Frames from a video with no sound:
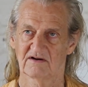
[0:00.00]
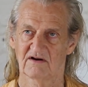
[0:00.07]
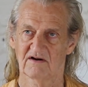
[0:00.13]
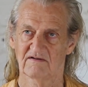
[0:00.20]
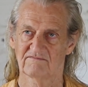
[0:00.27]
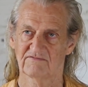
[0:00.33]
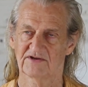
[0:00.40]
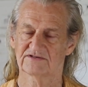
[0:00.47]

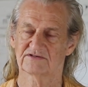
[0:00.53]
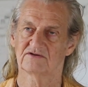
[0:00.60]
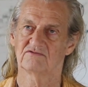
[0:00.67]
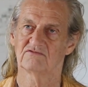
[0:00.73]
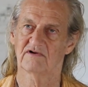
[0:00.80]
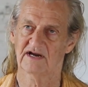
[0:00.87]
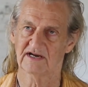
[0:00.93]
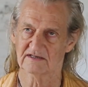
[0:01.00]
of this
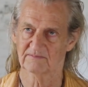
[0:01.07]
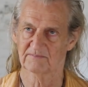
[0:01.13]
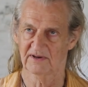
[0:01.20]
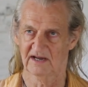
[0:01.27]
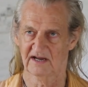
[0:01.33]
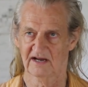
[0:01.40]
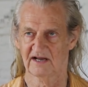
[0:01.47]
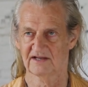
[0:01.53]
great
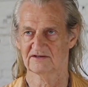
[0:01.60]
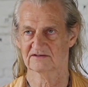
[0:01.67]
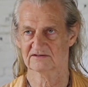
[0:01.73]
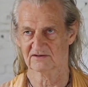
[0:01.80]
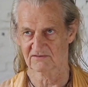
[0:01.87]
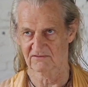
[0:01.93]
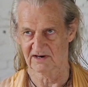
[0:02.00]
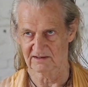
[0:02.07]
power, this
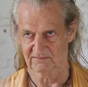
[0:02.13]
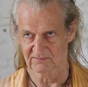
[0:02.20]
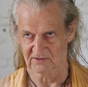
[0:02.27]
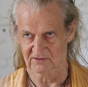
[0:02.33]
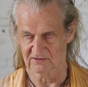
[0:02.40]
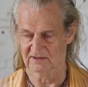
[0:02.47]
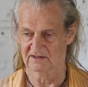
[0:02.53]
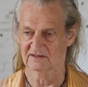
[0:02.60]
great
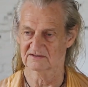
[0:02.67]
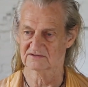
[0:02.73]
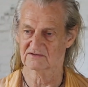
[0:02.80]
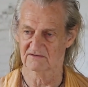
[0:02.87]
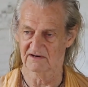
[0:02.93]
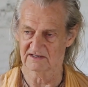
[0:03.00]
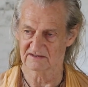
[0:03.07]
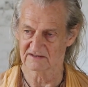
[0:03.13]
beauty, this
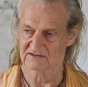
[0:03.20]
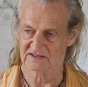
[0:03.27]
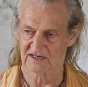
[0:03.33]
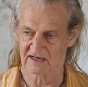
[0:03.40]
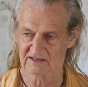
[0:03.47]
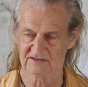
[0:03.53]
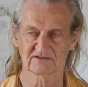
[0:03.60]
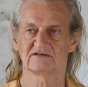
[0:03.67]
great
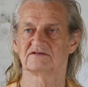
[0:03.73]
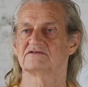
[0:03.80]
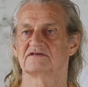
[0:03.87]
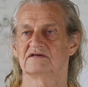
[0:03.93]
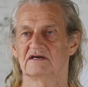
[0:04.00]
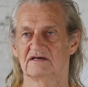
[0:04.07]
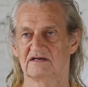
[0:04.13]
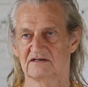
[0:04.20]
intelligence
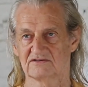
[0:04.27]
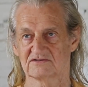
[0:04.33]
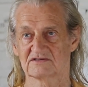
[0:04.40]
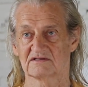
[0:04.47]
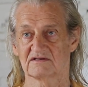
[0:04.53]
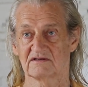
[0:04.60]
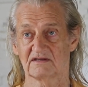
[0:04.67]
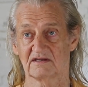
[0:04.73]
that
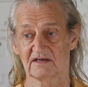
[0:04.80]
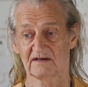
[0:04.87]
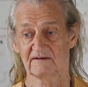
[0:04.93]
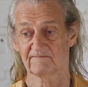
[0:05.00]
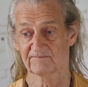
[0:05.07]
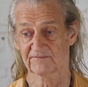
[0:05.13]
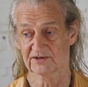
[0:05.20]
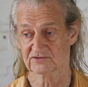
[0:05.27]
is the
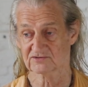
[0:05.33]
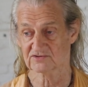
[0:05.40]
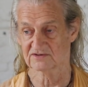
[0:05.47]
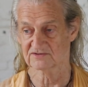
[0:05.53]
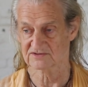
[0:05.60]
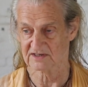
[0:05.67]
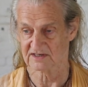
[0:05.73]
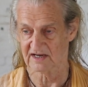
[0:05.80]

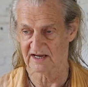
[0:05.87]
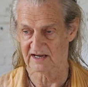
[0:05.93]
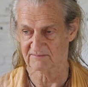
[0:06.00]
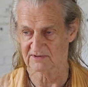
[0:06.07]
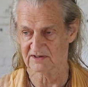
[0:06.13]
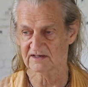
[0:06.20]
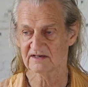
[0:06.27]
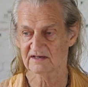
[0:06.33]
intrinsic
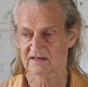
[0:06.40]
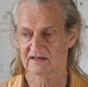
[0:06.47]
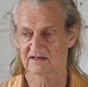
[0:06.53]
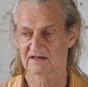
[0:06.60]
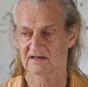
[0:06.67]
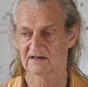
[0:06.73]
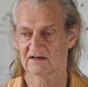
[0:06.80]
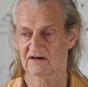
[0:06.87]
harmony
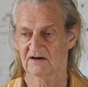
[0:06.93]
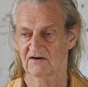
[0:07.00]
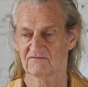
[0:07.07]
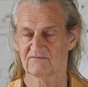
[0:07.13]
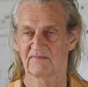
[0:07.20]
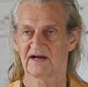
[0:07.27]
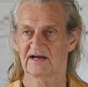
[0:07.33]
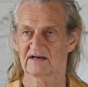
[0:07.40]

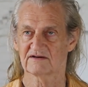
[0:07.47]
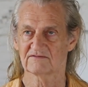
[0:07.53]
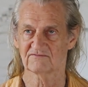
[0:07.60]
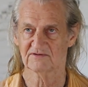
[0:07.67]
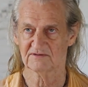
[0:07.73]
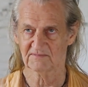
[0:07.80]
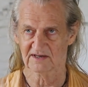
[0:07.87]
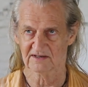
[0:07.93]
of male and
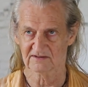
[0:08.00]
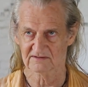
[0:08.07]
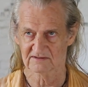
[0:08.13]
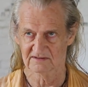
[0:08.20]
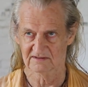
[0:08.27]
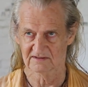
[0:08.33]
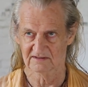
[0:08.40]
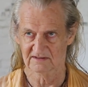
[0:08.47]
female.
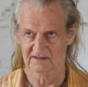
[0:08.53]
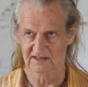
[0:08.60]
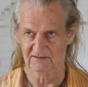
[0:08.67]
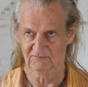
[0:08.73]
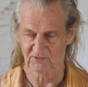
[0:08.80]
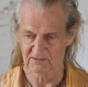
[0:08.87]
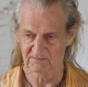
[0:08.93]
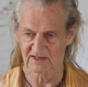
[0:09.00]

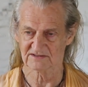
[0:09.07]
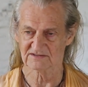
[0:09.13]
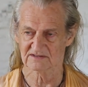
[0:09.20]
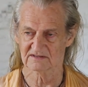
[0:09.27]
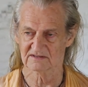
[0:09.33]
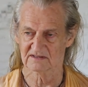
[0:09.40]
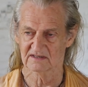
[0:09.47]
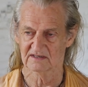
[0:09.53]
And we
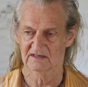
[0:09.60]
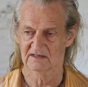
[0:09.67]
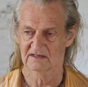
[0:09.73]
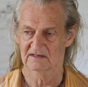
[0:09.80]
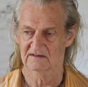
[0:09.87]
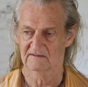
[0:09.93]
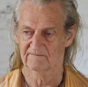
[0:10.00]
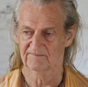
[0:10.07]
must
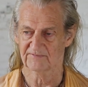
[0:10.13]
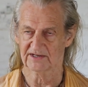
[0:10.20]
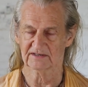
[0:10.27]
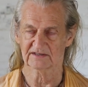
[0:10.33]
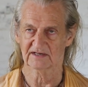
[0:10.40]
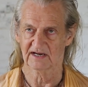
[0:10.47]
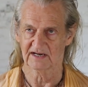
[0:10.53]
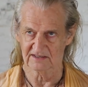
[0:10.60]

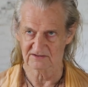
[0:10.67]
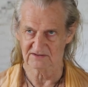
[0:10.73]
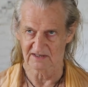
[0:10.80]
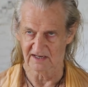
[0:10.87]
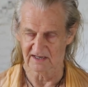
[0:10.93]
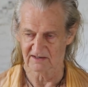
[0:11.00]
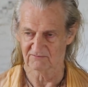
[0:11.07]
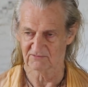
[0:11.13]
engage
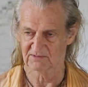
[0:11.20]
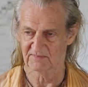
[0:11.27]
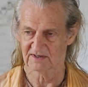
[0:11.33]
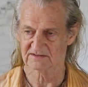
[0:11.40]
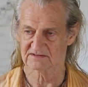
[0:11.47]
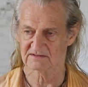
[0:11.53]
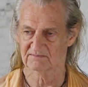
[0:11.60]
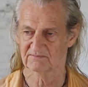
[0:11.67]
that, and we
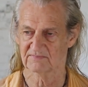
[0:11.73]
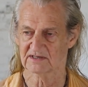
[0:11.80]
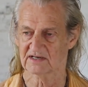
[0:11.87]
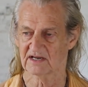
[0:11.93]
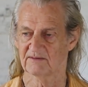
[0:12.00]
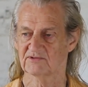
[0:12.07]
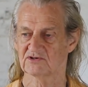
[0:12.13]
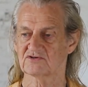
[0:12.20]
must
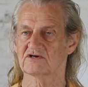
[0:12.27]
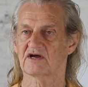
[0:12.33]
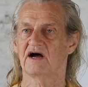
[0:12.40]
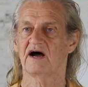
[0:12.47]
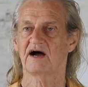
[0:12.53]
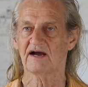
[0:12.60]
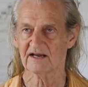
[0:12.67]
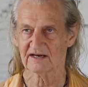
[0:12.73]
become
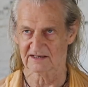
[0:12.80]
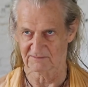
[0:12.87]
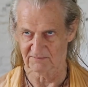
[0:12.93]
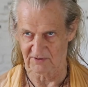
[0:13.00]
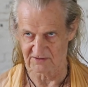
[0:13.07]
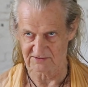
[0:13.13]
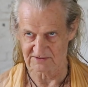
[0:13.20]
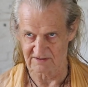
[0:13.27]
entirely
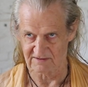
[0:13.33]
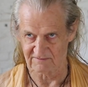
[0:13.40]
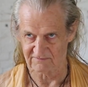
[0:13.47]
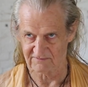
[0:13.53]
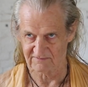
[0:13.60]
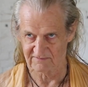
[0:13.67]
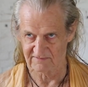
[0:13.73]
positive